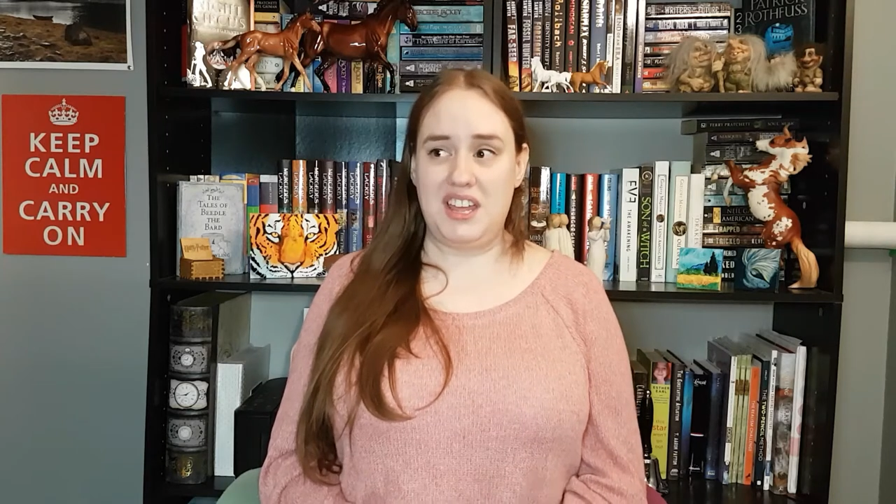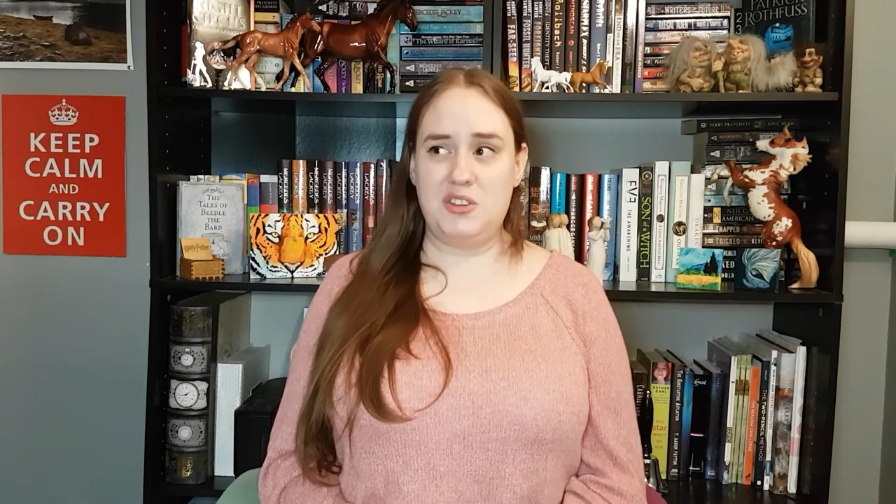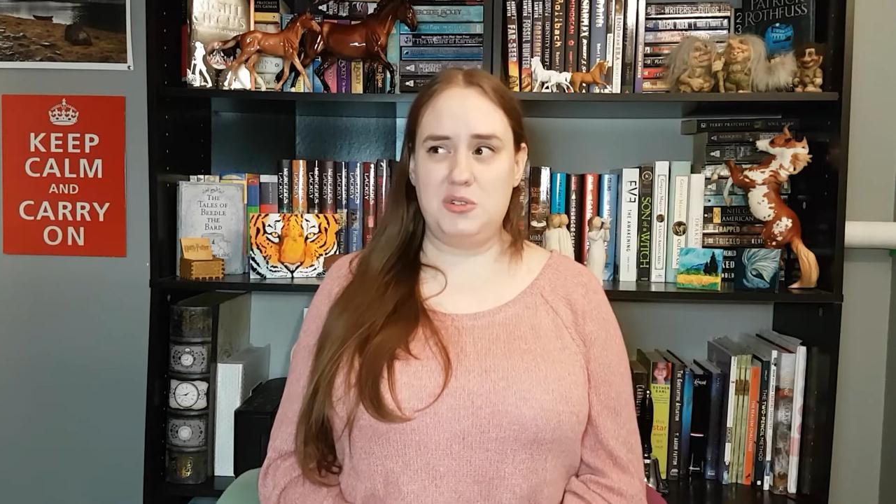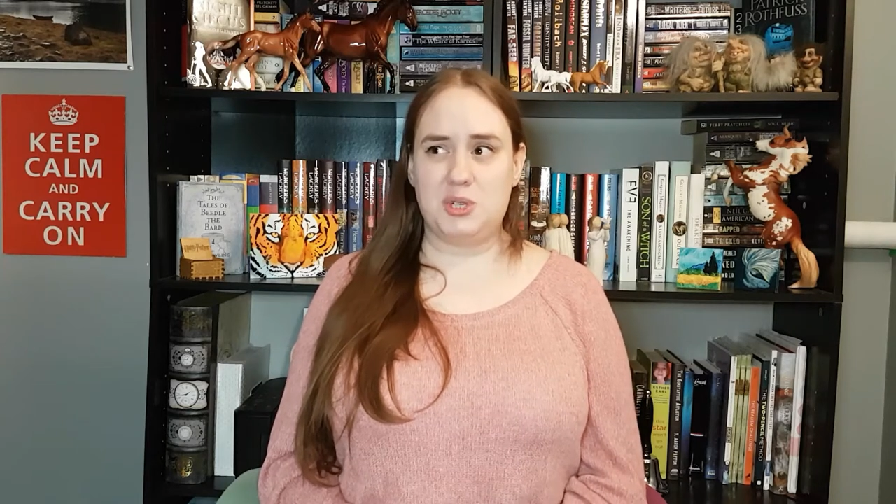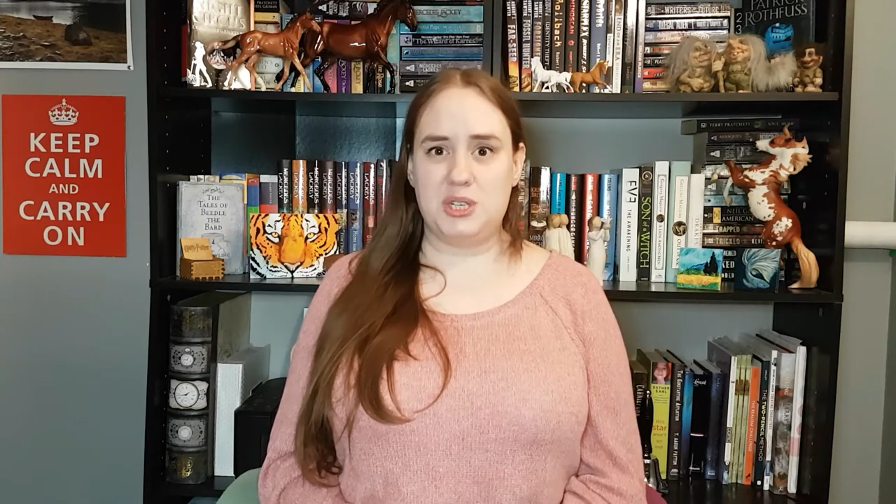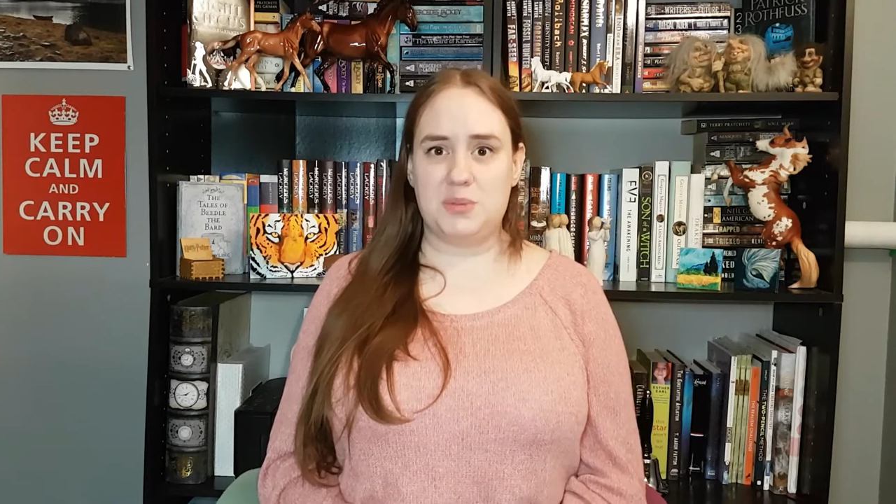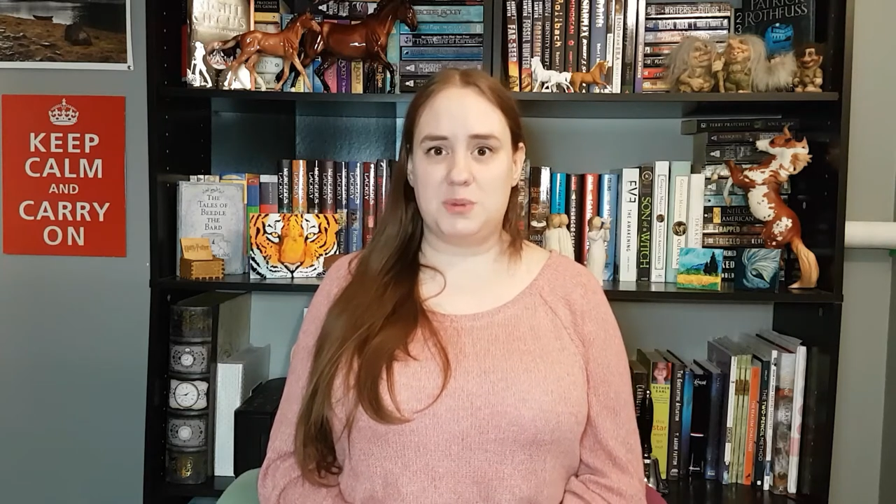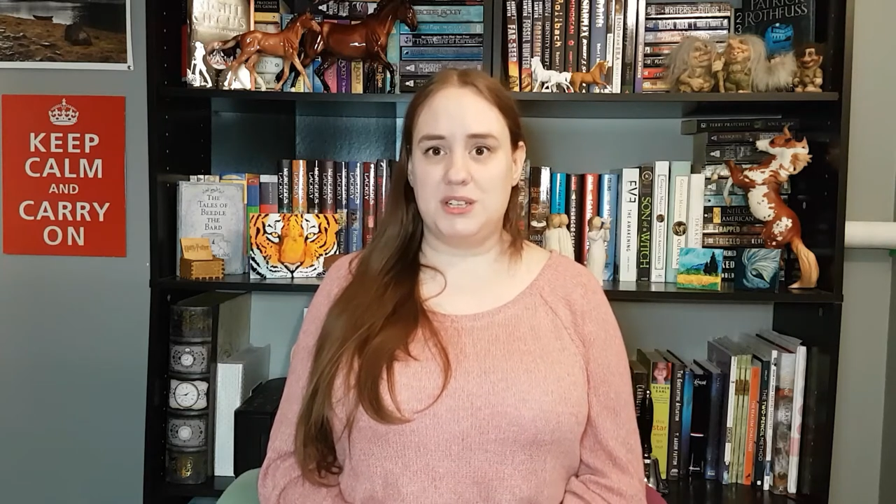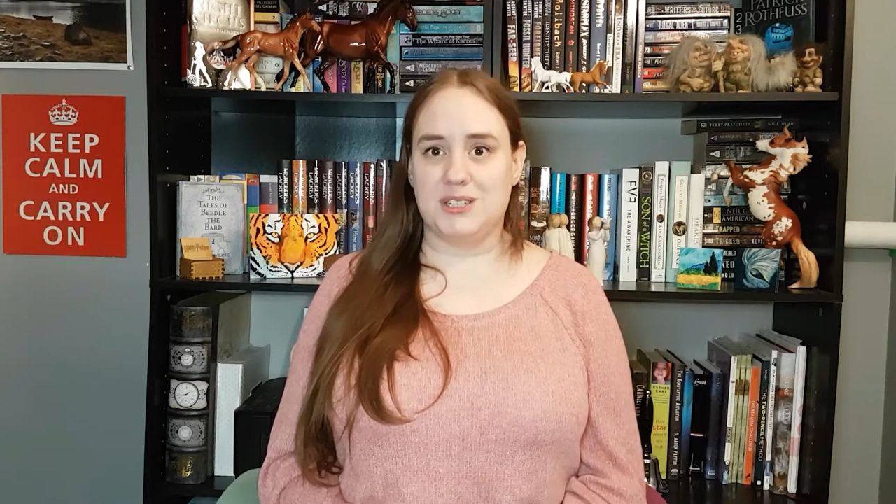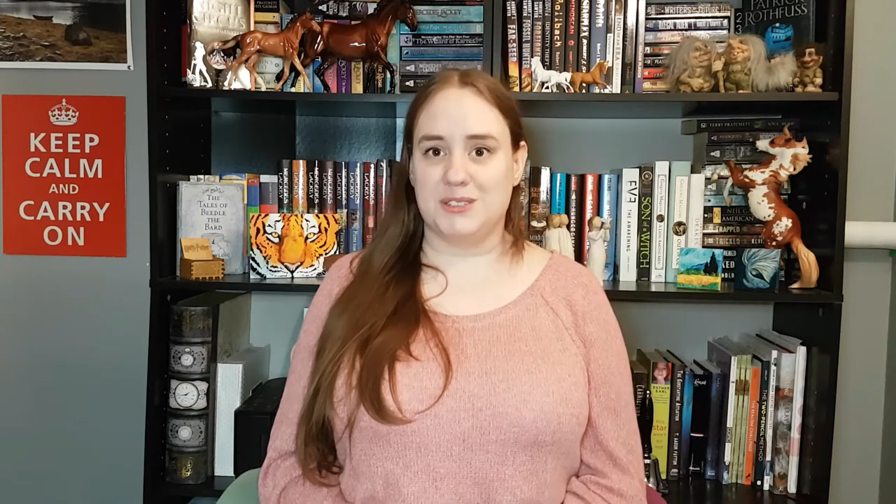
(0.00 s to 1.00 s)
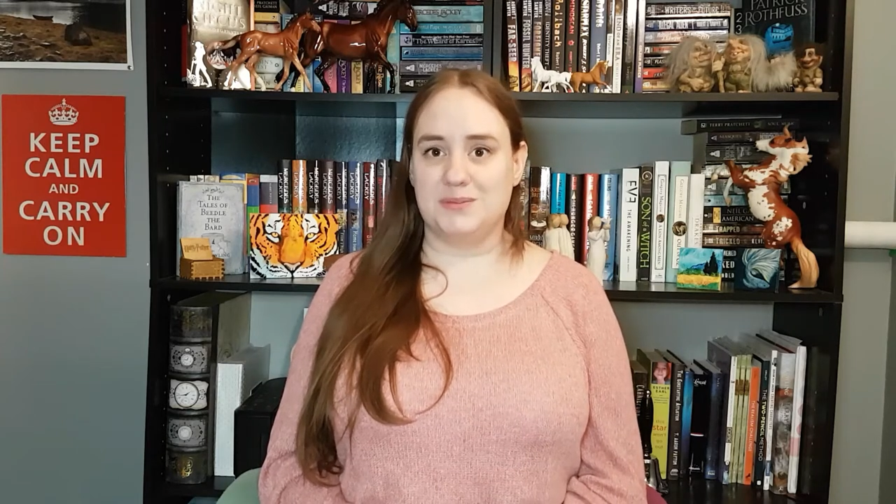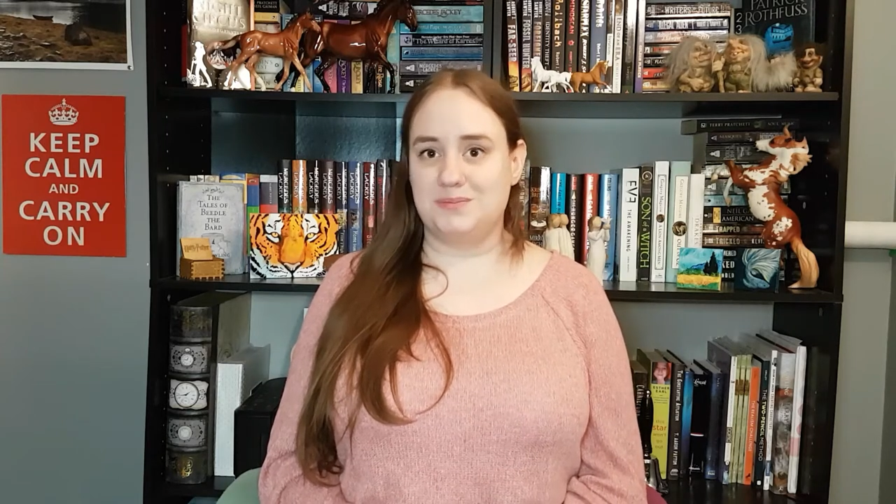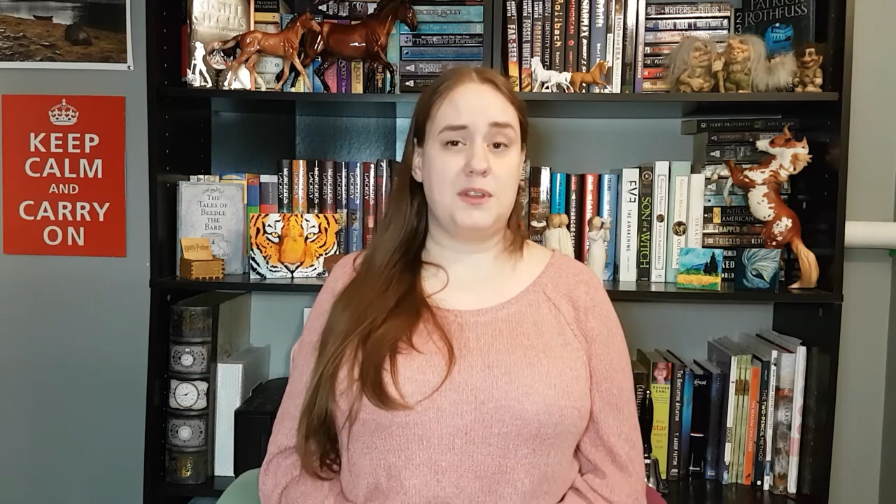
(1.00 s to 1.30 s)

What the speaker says: and usually smaller.